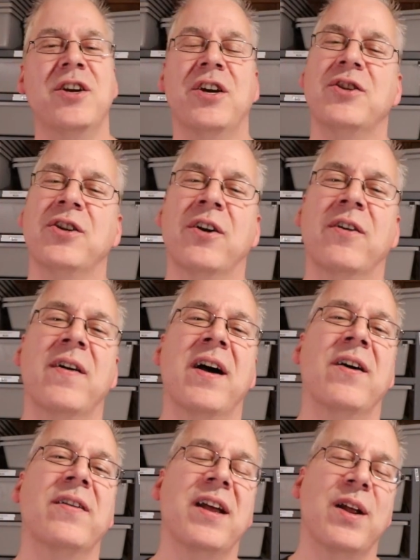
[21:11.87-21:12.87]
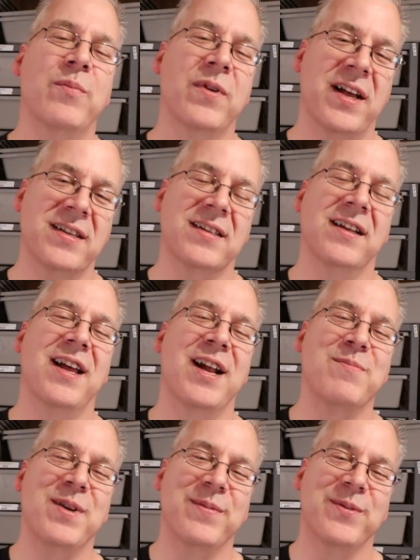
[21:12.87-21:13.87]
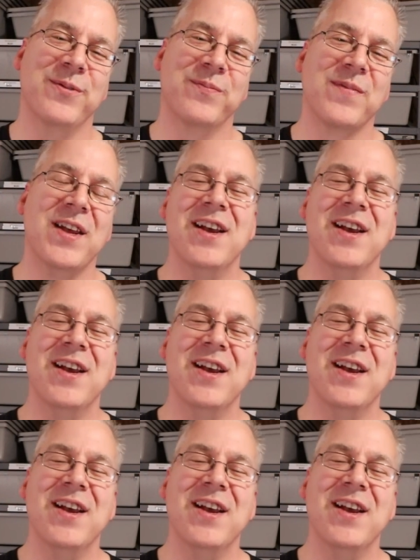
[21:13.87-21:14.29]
you could turn around and bless a lot of people.